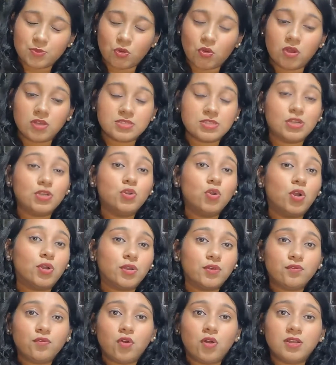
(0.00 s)
Because in a
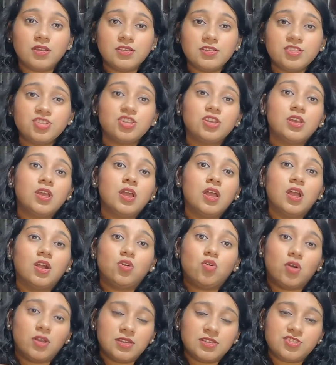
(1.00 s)
lot of colleges,
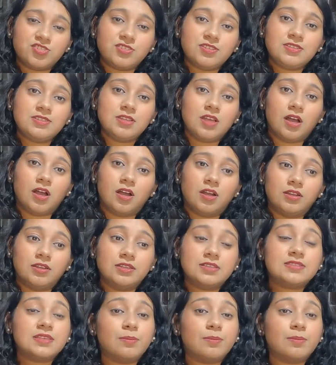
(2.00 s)
the